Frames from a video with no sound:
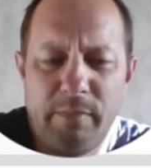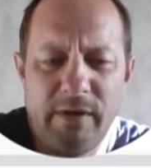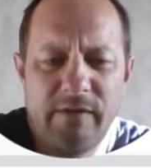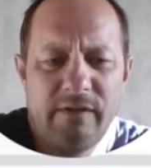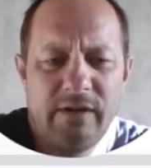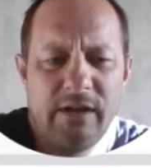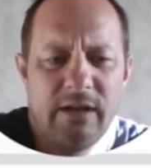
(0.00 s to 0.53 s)

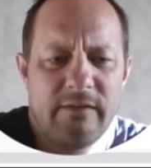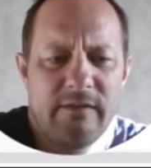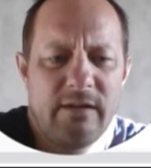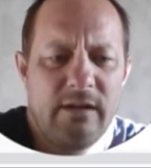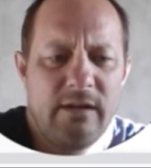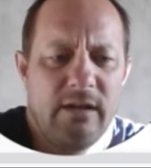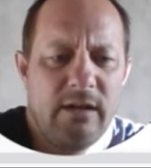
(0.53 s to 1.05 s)

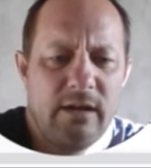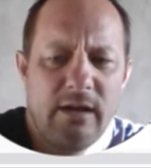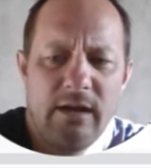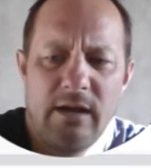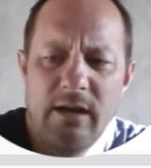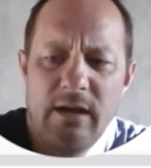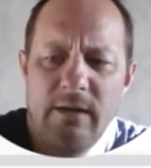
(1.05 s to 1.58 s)
bestiality,
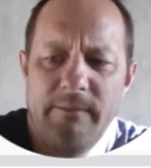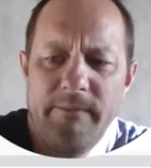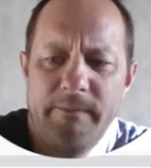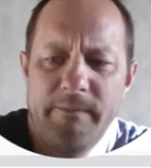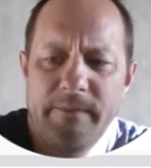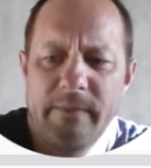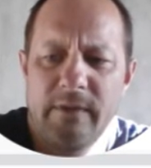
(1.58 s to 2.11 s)

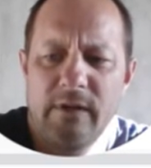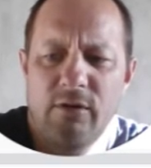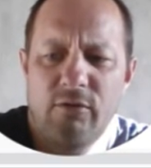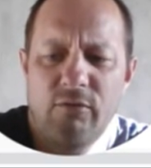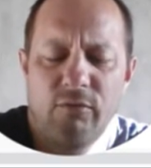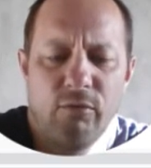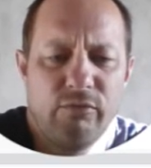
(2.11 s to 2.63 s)
the
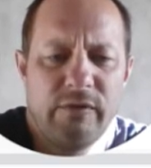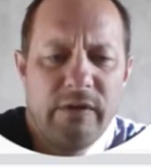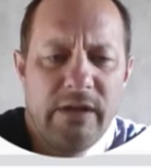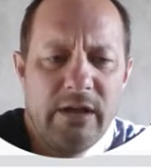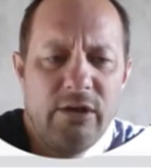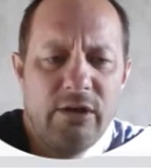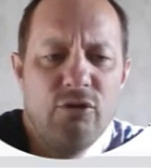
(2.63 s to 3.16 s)

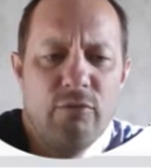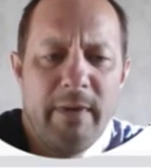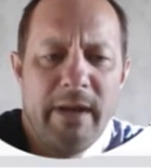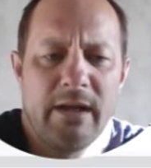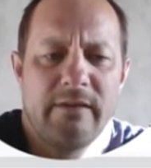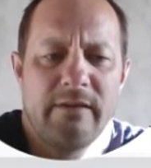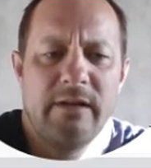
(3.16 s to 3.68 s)
cruelty and
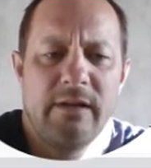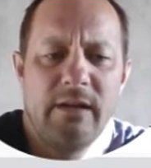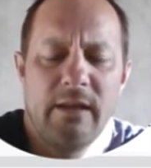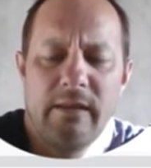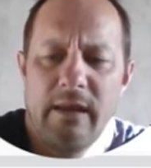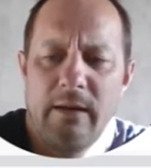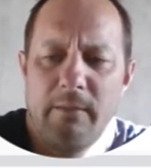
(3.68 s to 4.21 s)

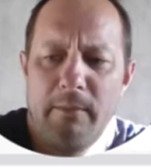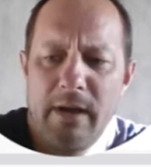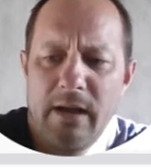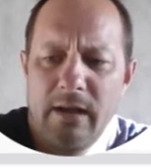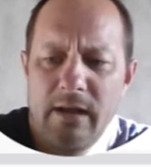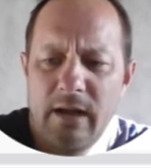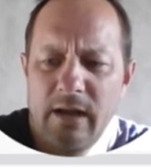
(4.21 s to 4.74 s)
humanity that
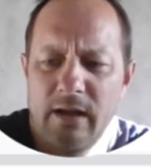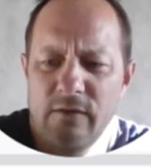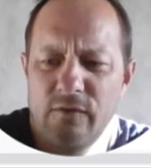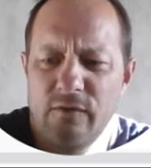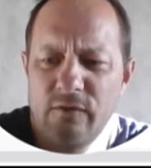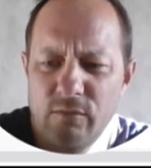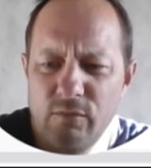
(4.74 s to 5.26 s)
man
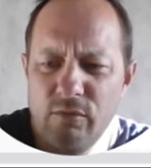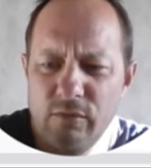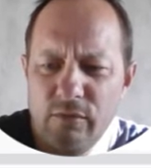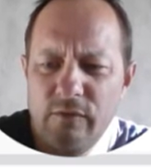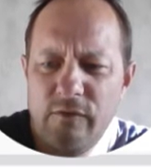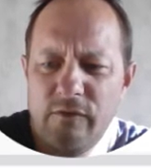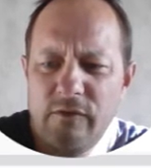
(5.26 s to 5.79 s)
has
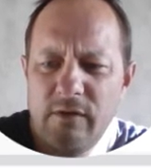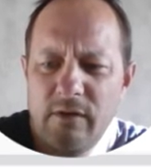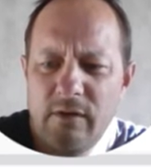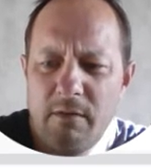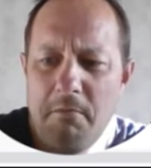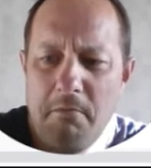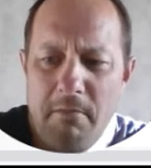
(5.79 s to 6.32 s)
towards
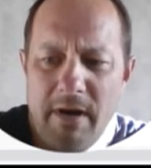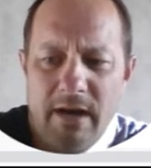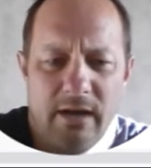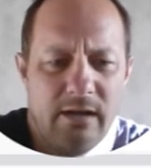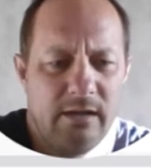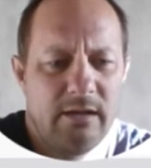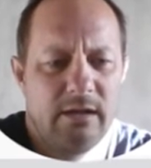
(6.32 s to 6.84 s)

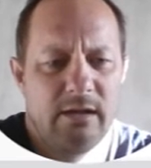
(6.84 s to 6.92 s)
man.